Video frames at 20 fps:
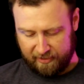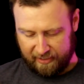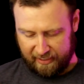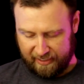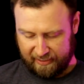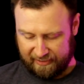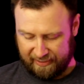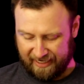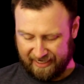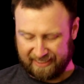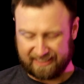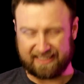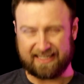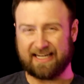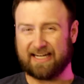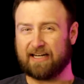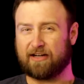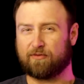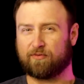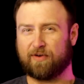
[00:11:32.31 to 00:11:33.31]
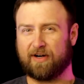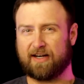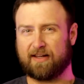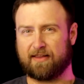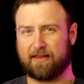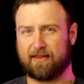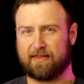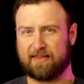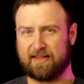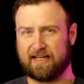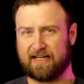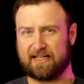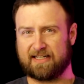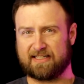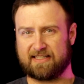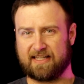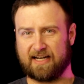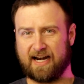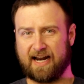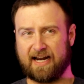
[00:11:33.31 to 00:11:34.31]
and kind of getting rid of the
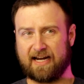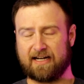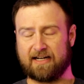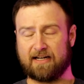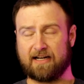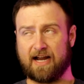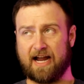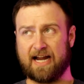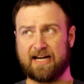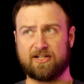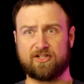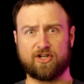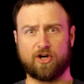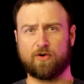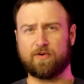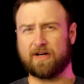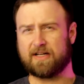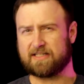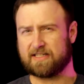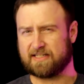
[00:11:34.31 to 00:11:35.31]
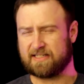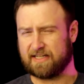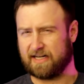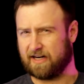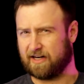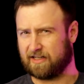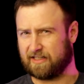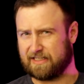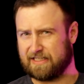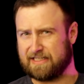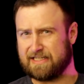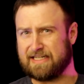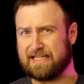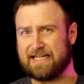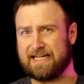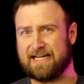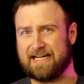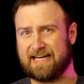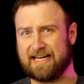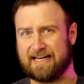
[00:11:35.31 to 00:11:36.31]
things that I don't necessarily
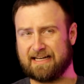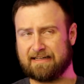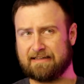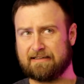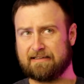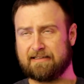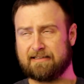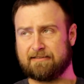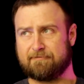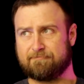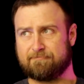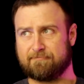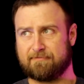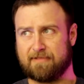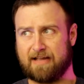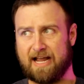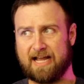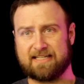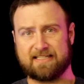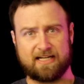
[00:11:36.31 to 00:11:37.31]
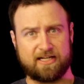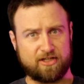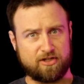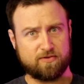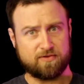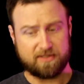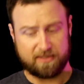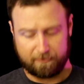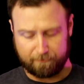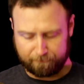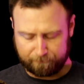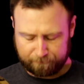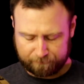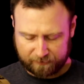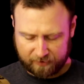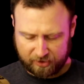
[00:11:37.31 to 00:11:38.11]
need as I use them.